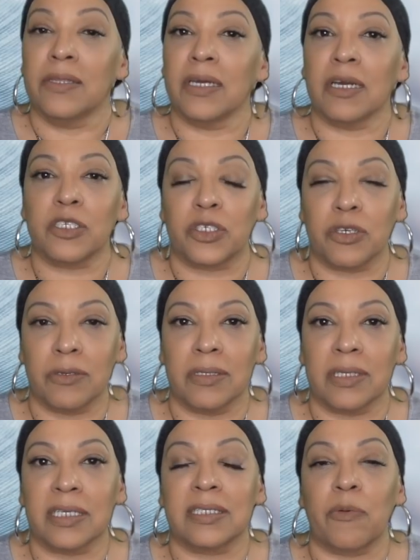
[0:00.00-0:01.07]
there are certain
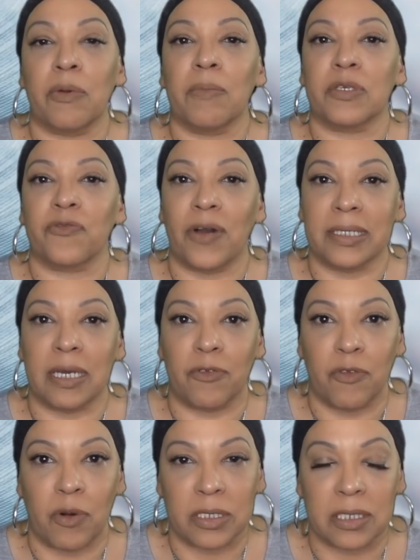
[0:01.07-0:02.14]
things that we must find out
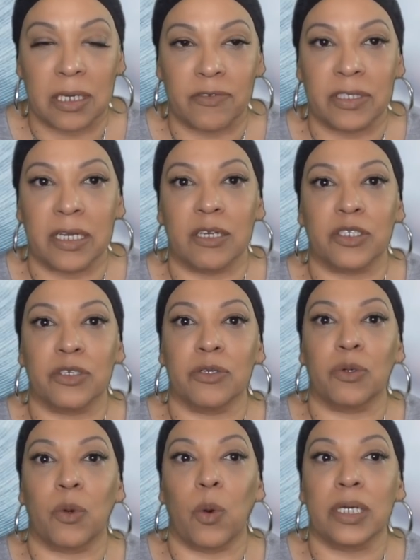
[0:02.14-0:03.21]
for ourselves. There are
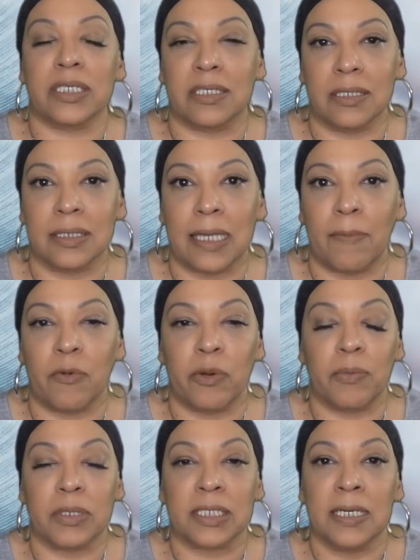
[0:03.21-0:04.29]
certain questions that we
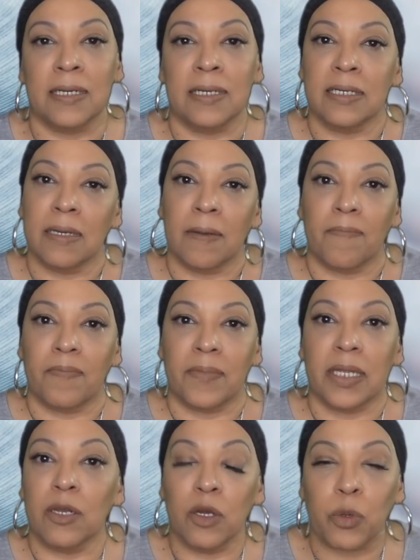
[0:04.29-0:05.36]
must
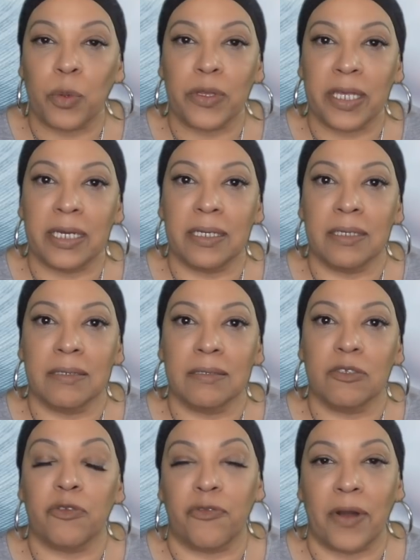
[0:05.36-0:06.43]
look within
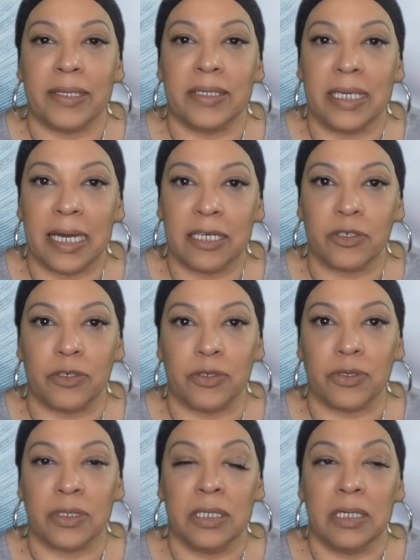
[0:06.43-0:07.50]
to find the
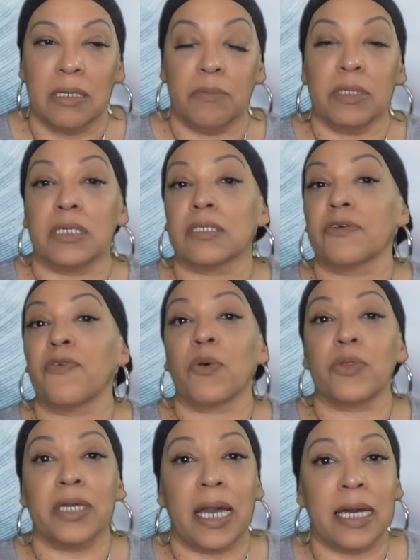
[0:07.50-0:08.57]
answers. Because if all
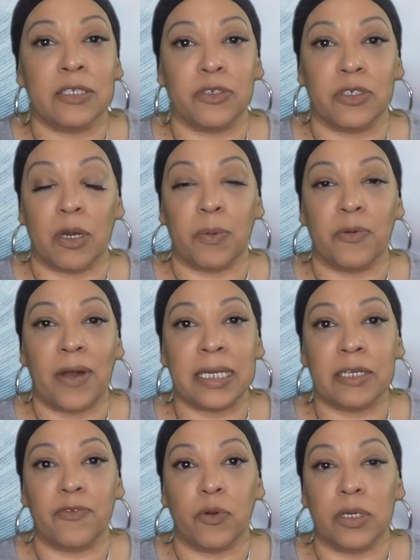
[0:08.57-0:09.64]
the answers are
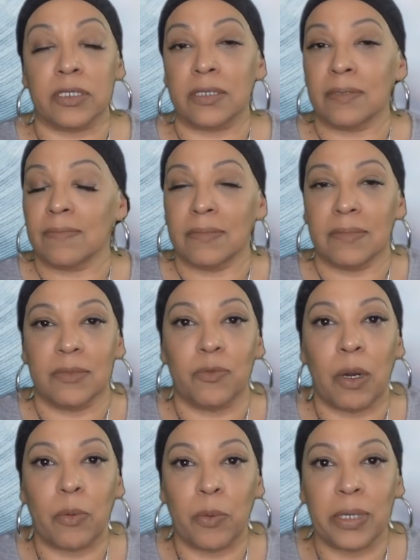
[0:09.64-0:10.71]
provided for us,
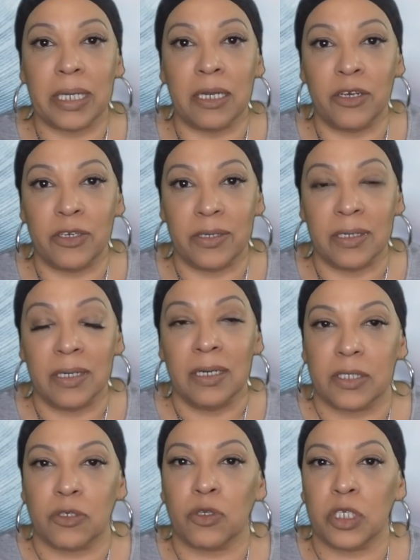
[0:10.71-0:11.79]
what will we learn?
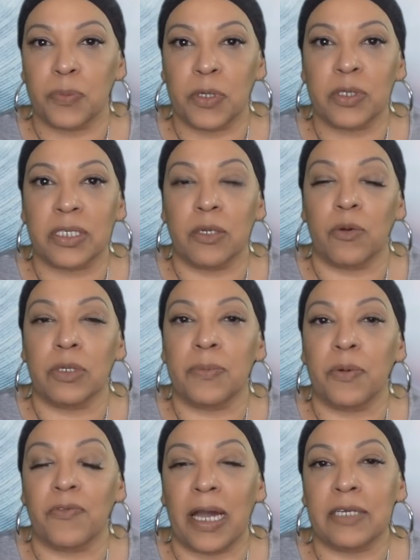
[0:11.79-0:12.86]
So the spirits can only
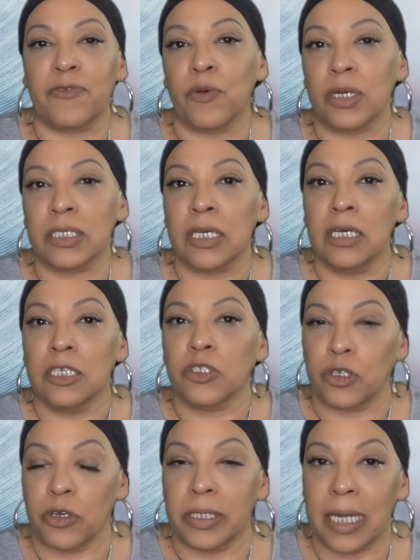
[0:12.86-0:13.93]
provide for us
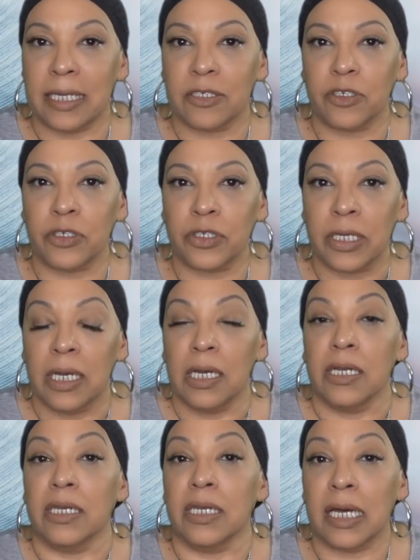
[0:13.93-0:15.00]
certain answers,
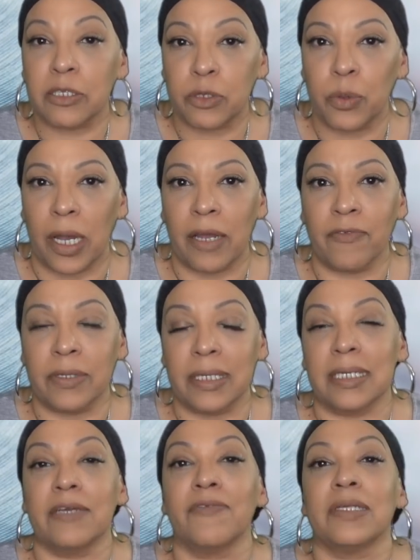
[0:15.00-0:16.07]
not to
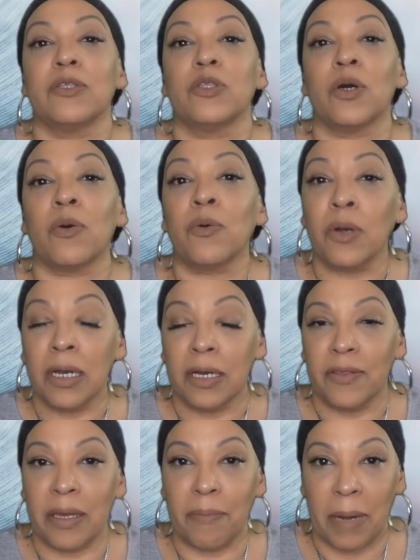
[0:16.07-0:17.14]
everything. Even though
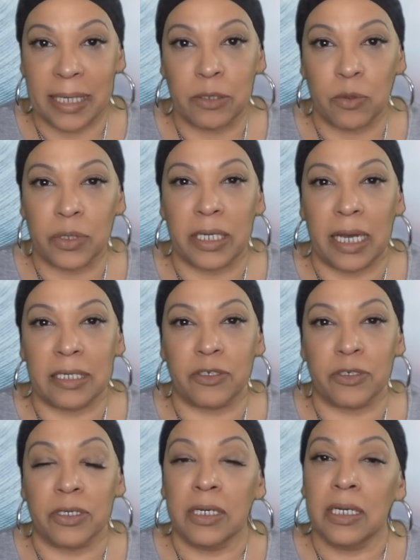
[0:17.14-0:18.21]
they might know the
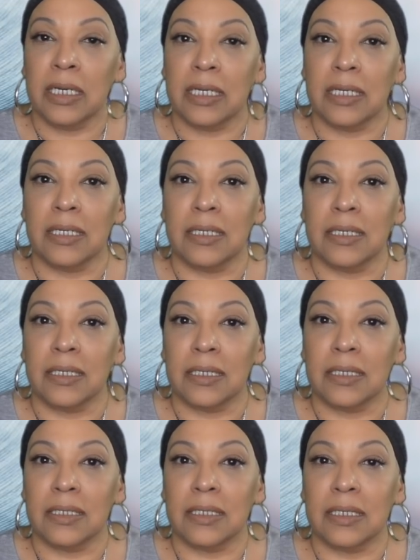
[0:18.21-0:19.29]
answer,
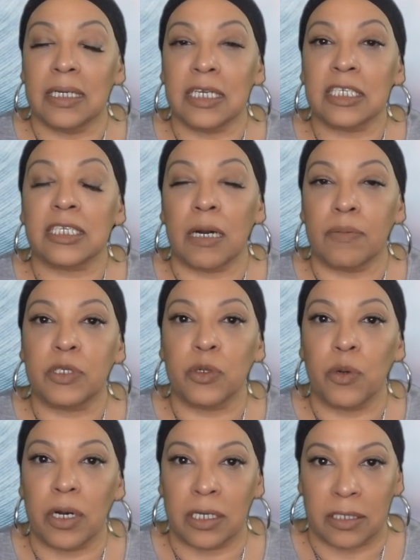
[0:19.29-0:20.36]
it is up
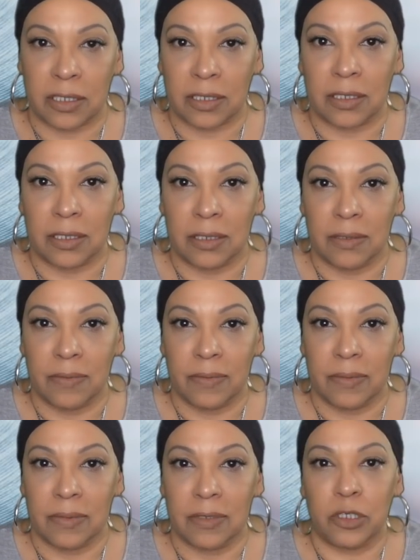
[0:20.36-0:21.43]
to us
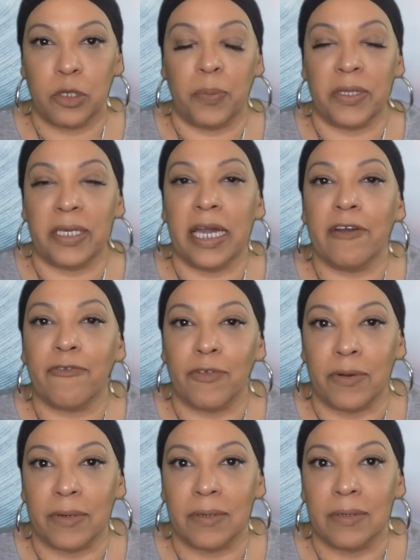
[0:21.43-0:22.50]
to put the effort